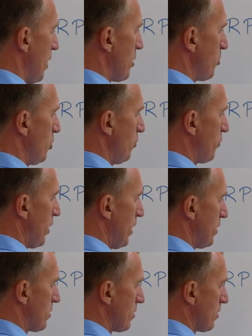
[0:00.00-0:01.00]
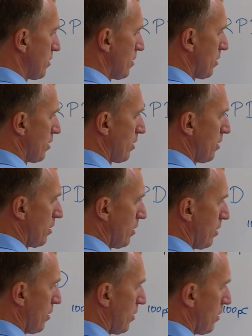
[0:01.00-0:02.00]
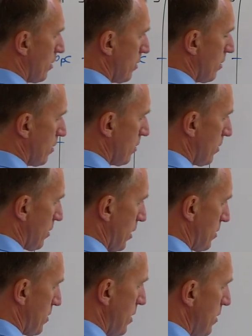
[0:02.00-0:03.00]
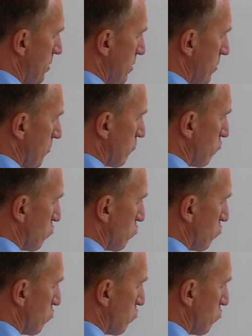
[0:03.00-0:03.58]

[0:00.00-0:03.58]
and the blue phase does this,